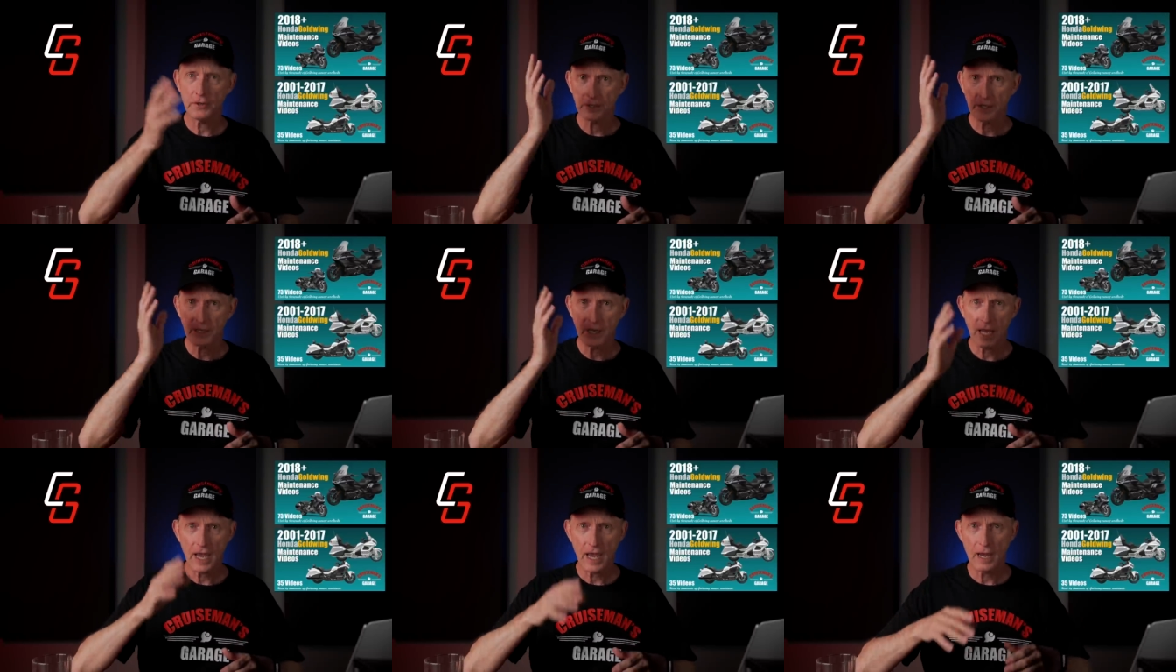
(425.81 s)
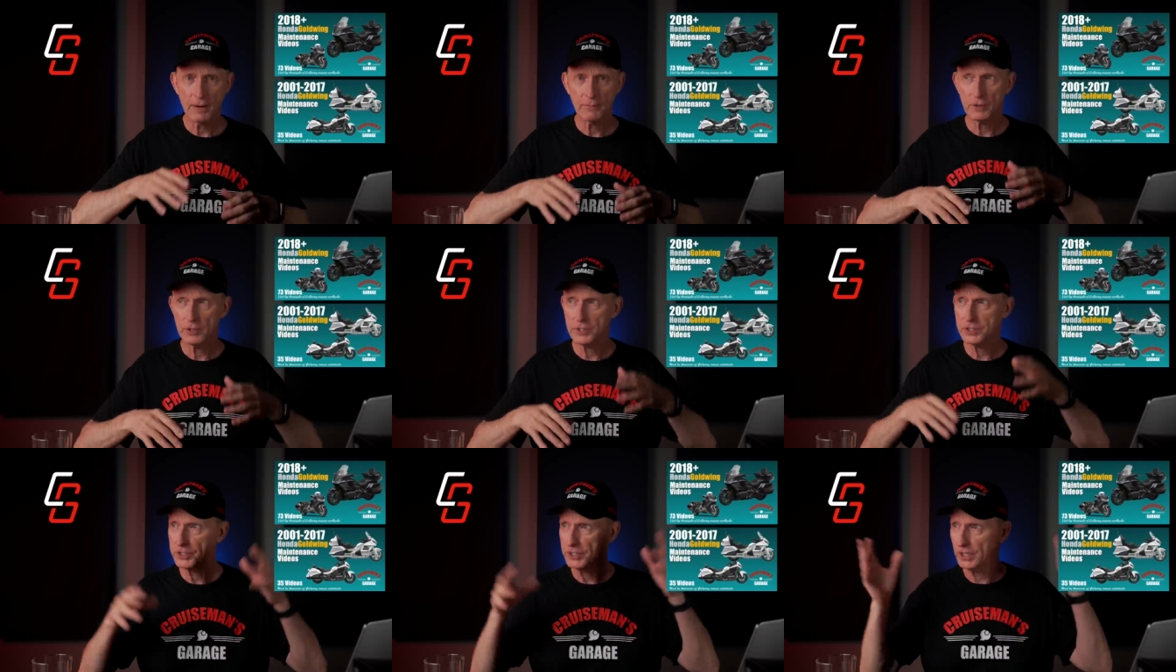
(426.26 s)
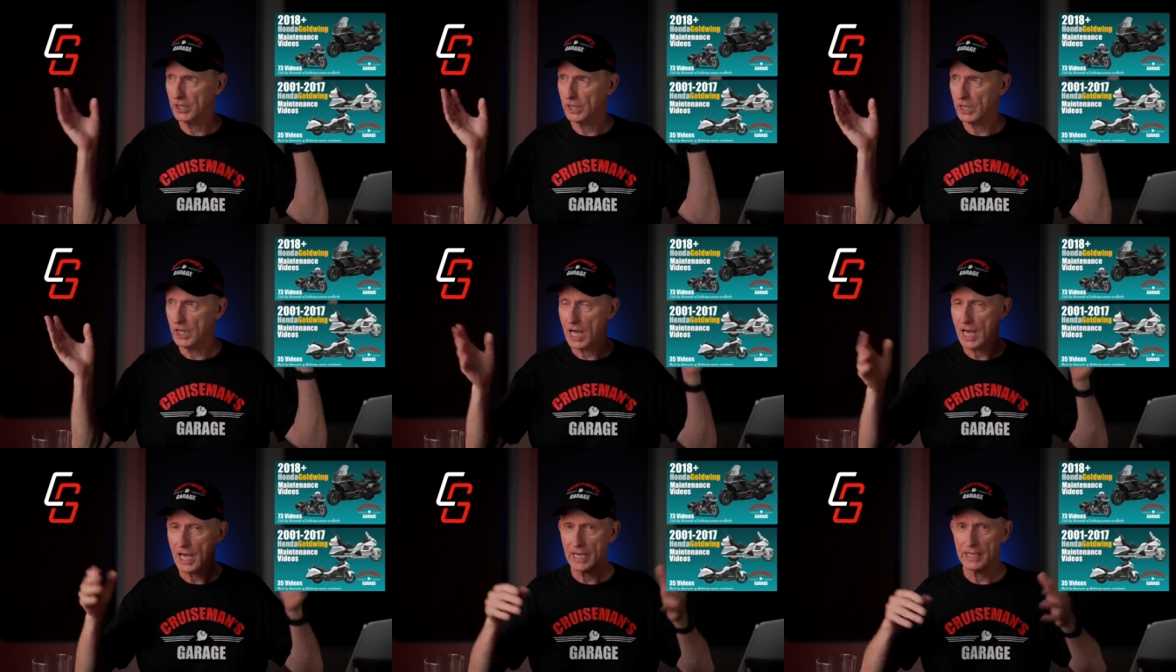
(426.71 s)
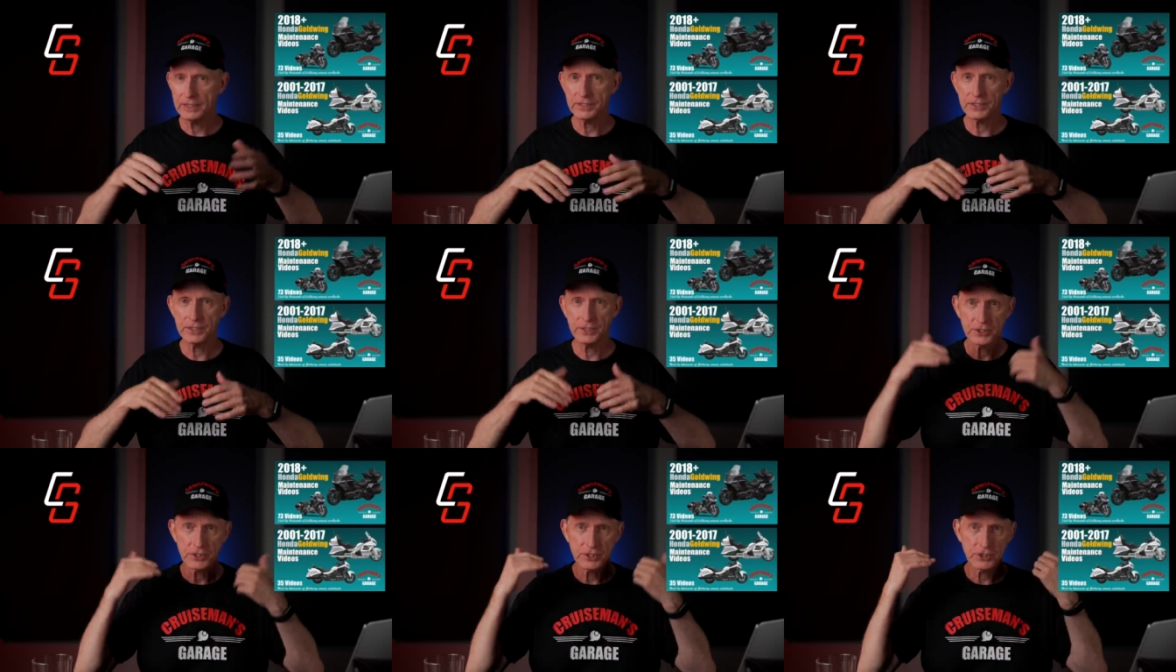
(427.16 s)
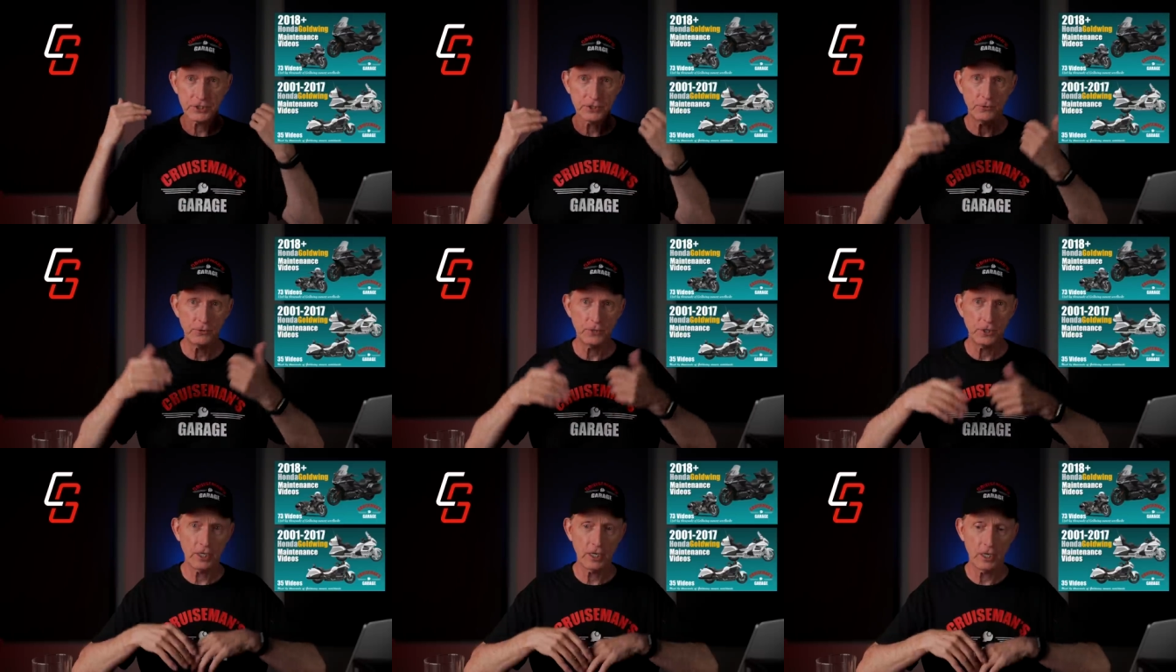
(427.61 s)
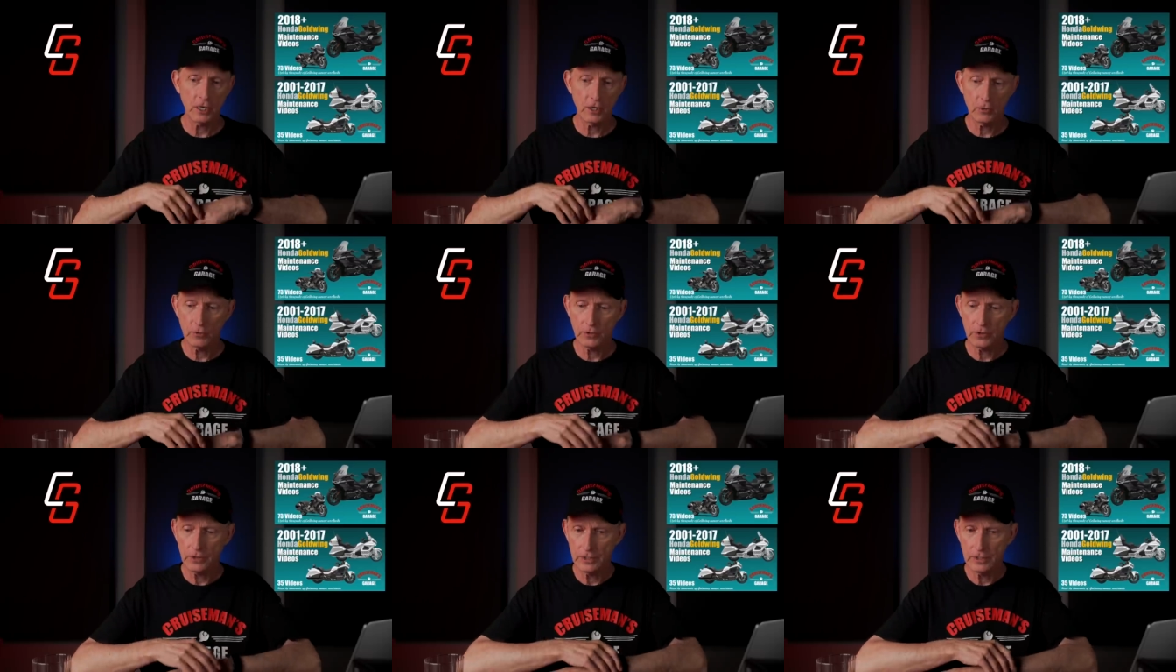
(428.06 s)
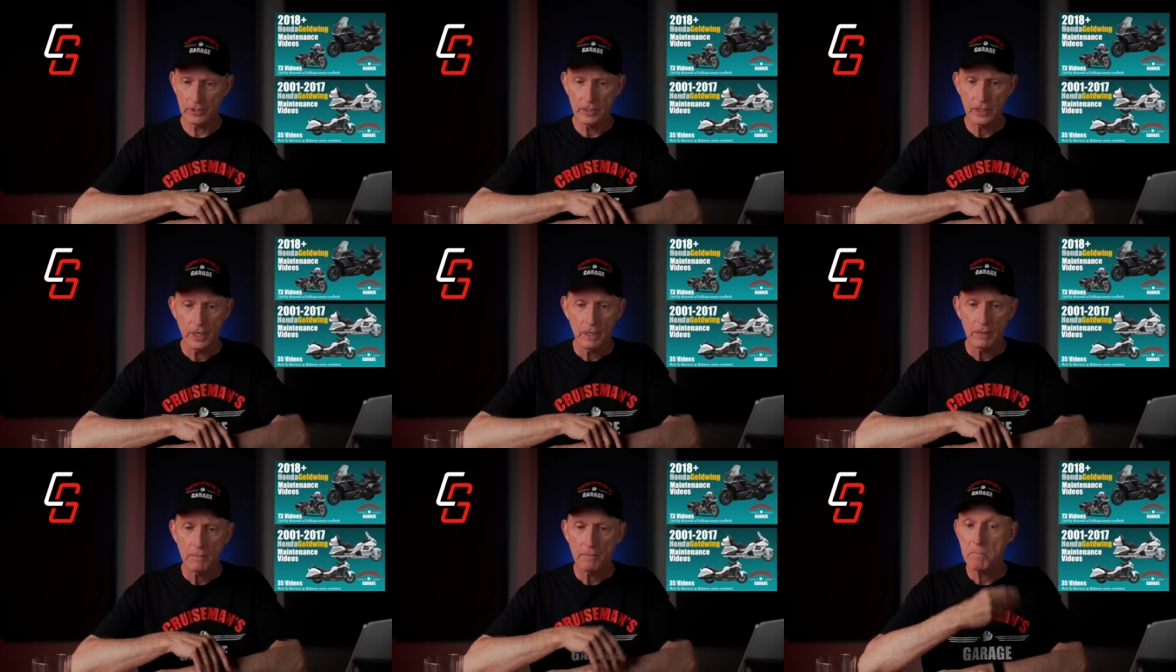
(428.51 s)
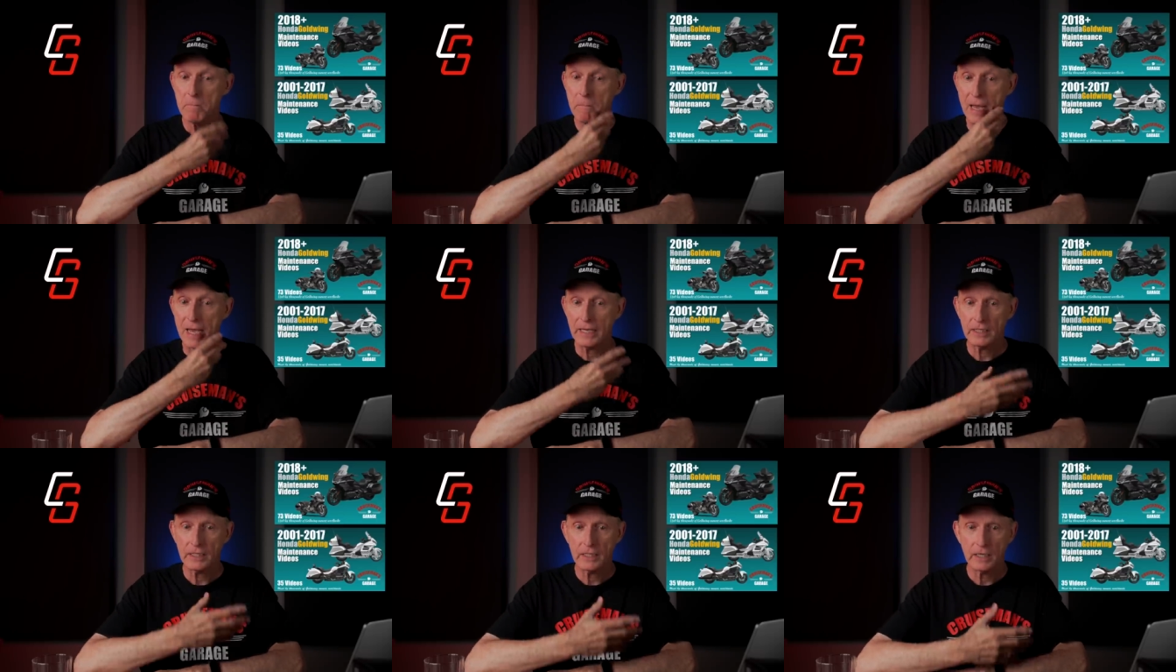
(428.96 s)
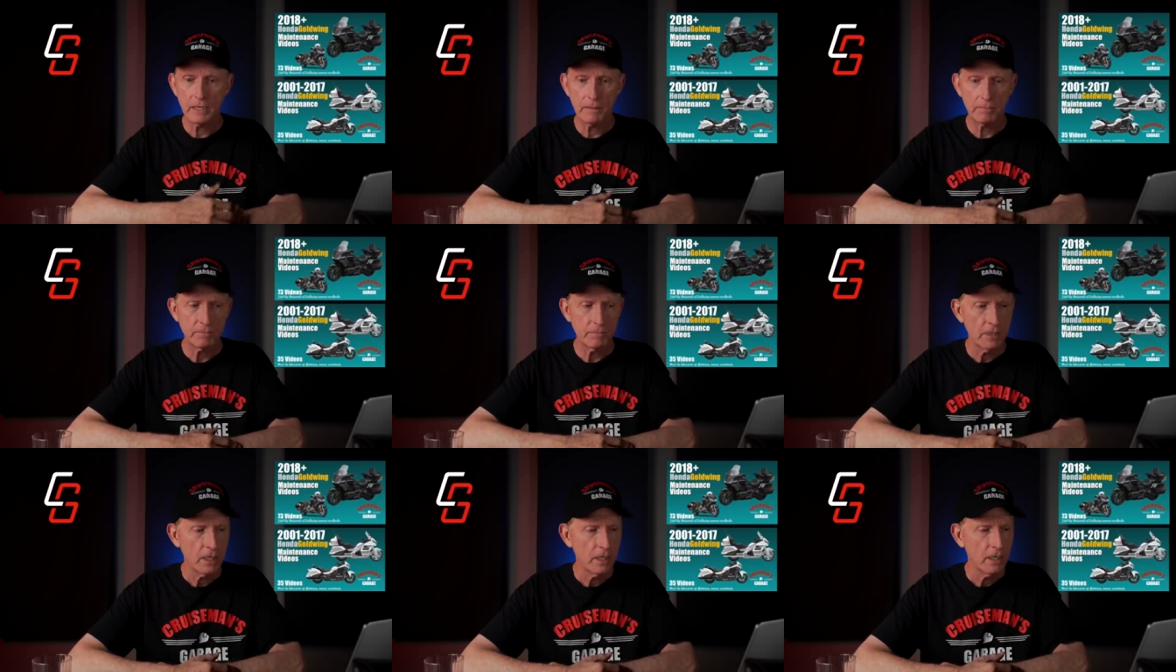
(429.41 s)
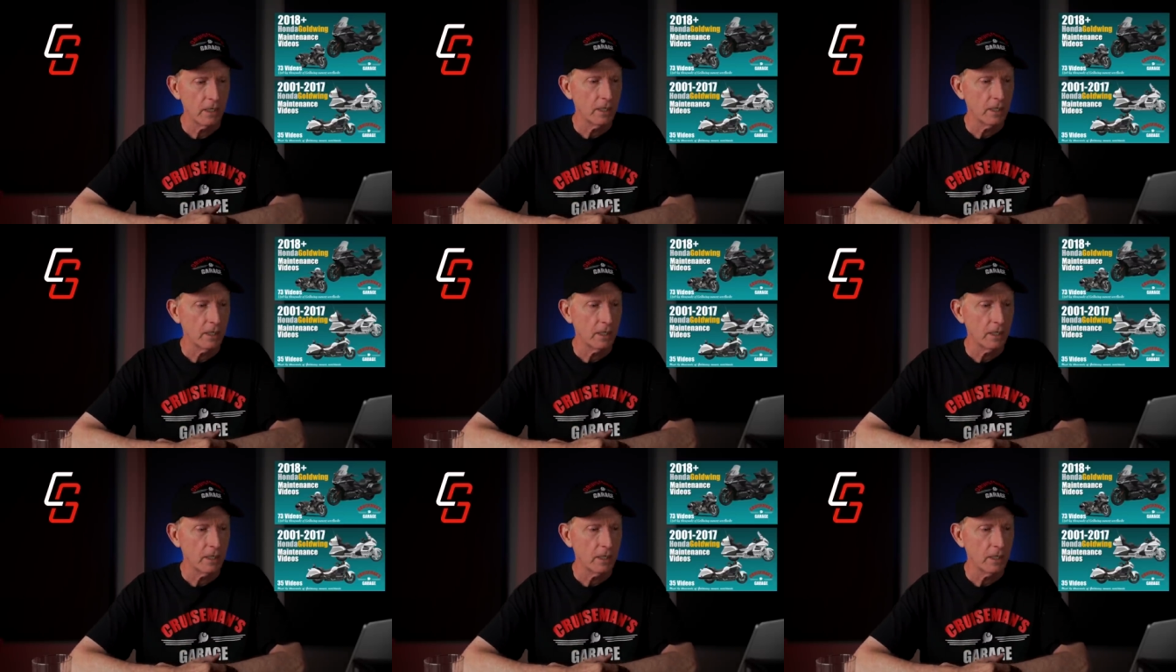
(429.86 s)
the cameras, the lights, the studio, the makeup